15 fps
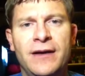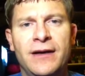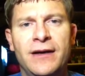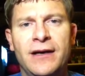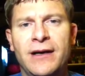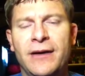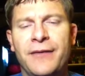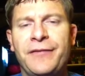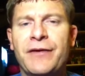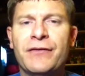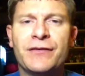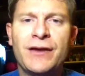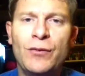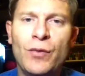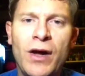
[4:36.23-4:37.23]
Uh, if you
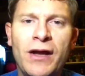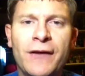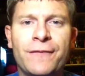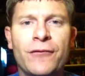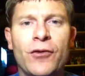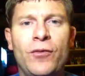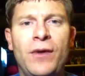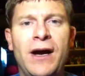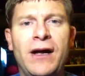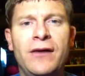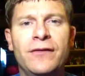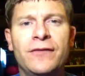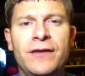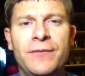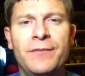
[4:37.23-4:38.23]
haven't seen WALL-E for a
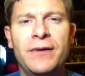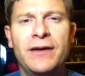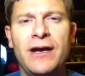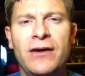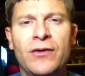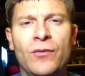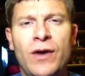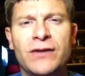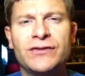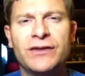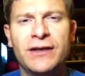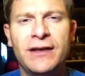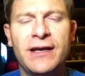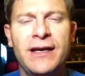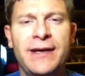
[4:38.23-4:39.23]
while, sit down and watch it
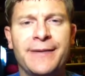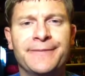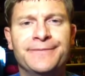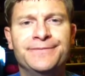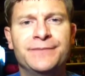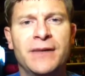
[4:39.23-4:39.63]
again.